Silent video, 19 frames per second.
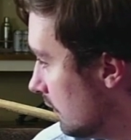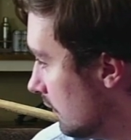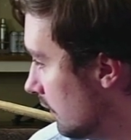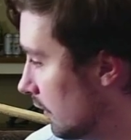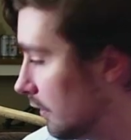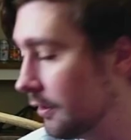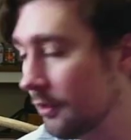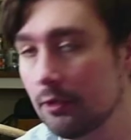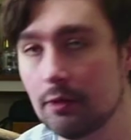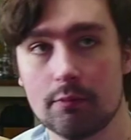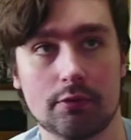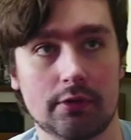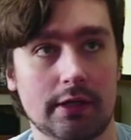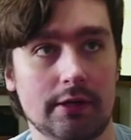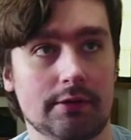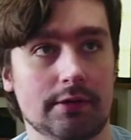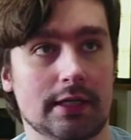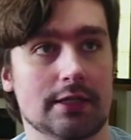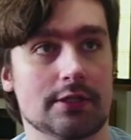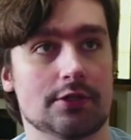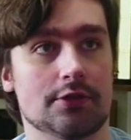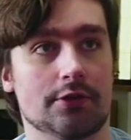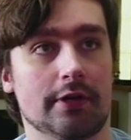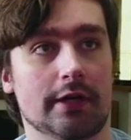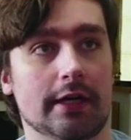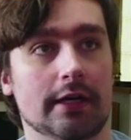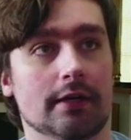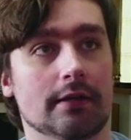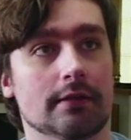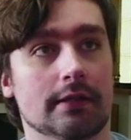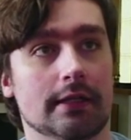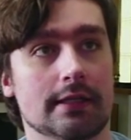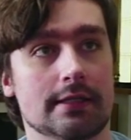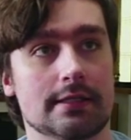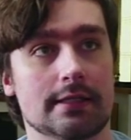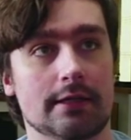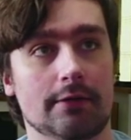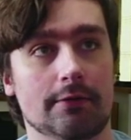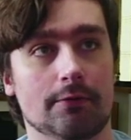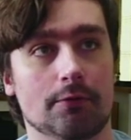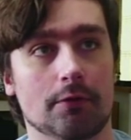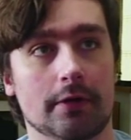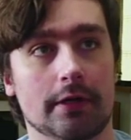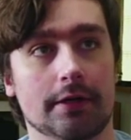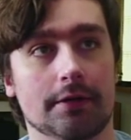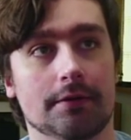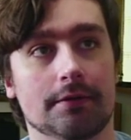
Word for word: You can play with that string. That's there for you.